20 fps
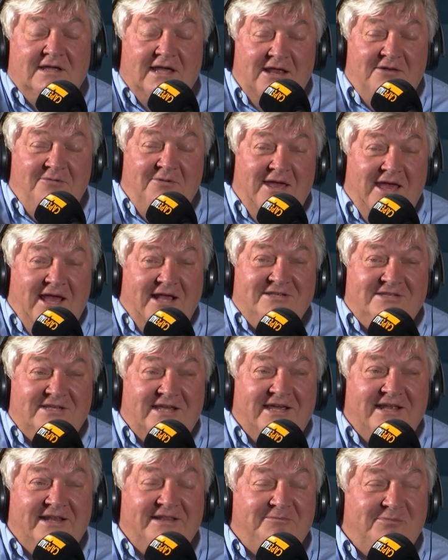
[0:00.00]
And we
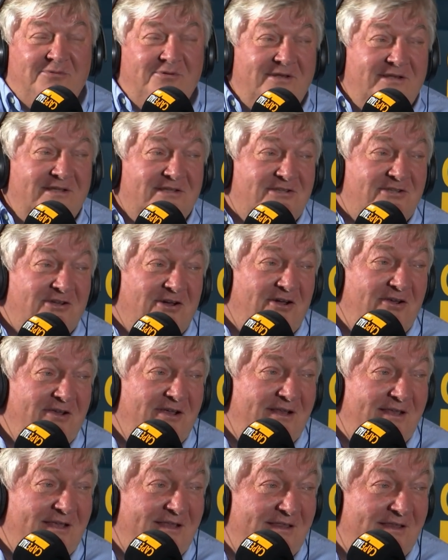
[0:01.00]
actually had poor
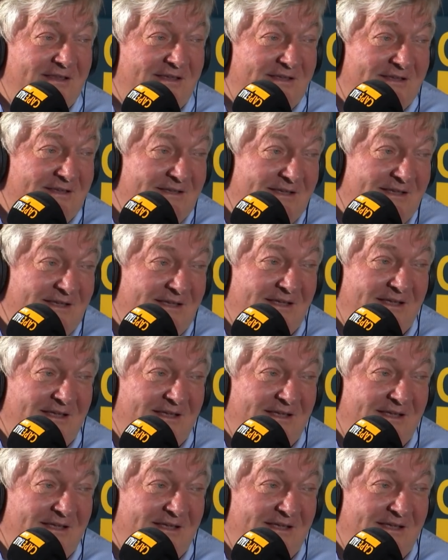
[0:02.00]
Nathaniel in the